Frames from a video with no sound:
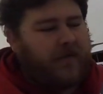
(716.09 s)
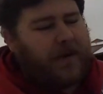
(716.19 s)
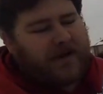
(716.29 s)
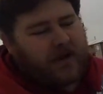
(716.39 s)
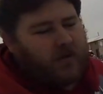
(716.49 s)

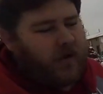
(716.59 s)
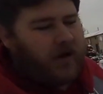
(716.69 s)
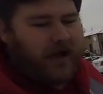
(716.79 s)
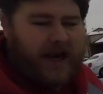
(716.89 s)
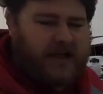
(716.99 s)
parts of the
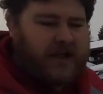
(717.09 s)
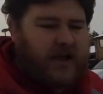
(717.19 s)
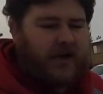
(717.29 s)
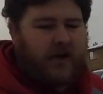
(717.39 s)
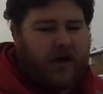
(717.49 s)
world,
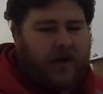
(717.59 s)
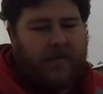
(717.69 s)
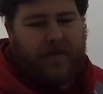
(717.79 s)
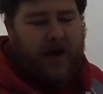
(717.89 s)
Asia, Europe,